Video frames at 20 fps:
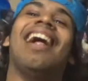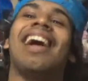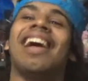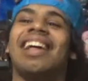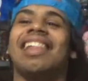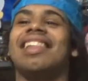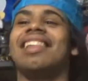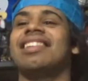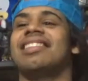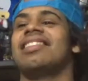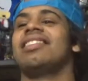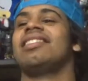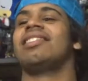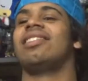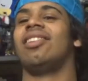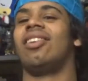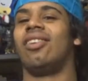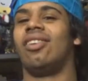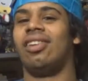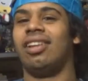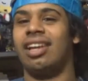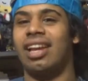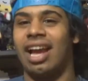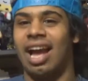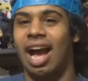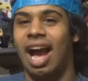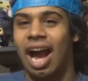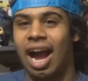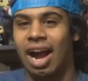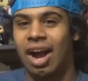Like, this is literally
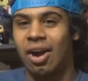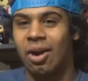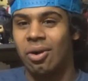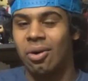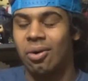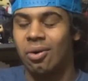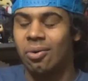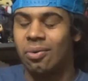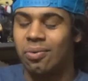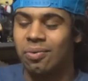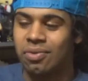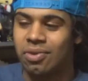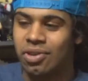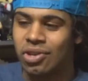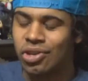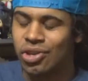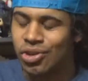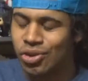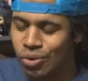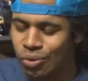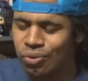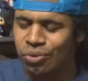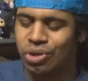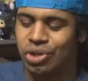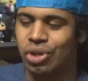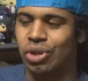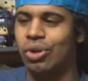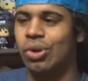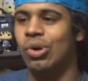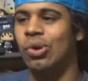how you
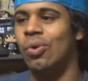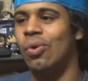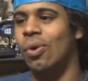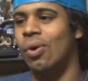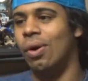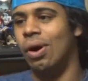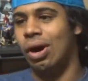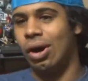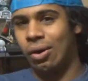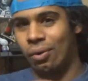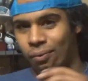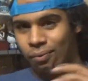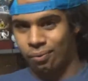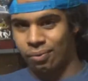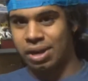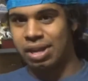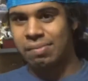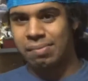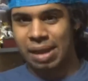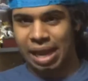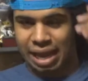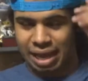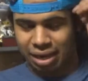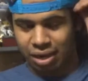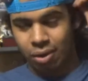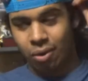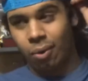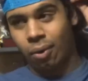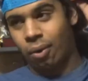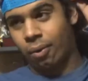do a remake
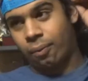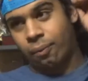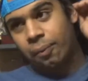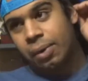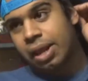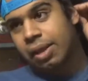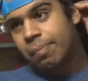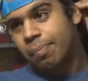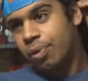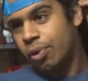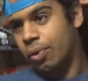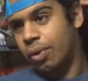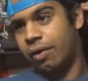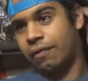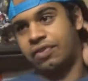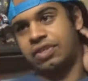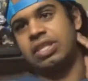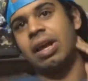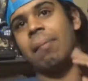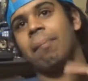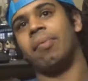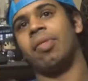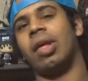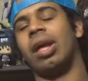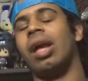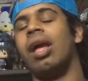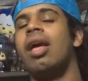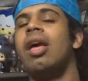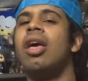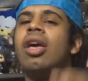or a reboot of
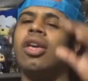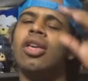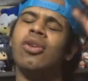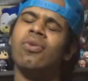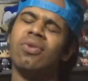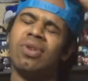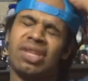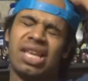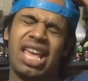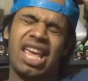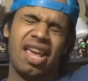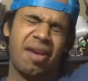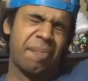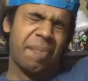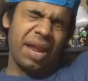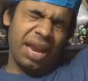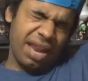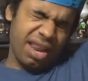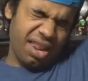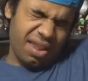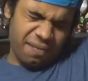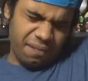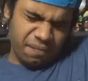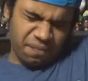something. You keep it.